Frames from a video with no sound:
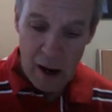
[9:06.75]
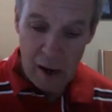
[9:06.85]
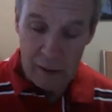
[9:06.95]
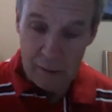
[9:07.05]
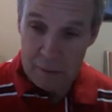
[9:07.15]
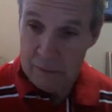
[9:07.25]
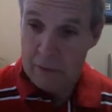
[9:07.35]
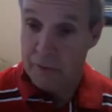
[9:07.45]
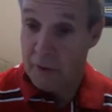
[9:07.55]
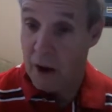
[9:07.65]

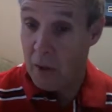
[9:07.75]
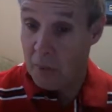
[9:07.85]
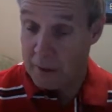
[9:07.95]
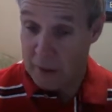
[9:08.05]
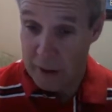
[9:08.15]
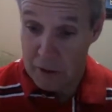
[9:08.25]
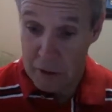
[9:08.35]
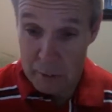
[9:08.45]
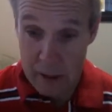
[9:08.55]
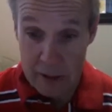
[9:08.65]
The following
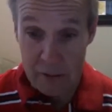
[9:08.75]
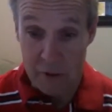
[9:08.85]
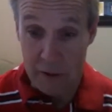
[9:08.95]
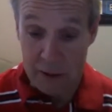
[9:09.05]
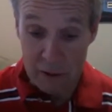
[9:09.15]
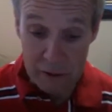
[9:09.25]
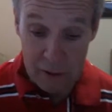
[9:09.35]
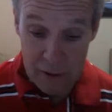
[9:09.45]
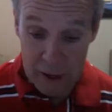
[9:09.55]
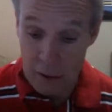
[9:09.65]
section makes it very
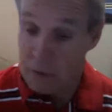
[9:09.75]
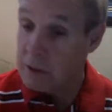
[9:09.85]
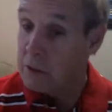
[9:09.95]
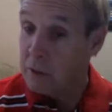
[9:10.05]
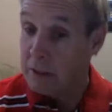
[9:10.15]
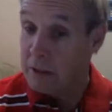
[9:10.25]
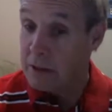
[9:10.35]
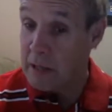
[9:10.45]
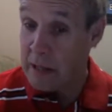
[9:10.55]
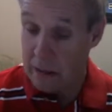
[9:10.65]
clear that it was
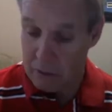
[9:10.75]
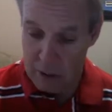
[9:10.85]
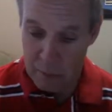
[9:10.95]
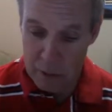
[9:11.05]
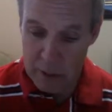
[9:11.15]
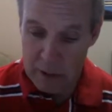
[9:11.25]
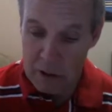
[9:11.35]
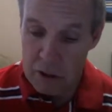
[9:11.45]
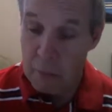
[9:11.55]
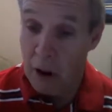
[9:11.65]
disease, in
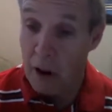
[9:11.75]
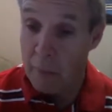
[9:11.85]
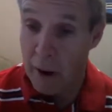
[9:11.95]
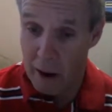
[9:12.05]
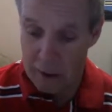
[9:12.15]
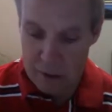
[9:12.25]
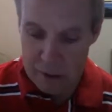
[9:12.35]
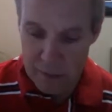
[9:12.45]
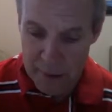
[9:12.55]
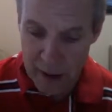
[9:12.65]
particular
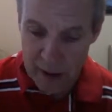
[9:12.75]
smallpox,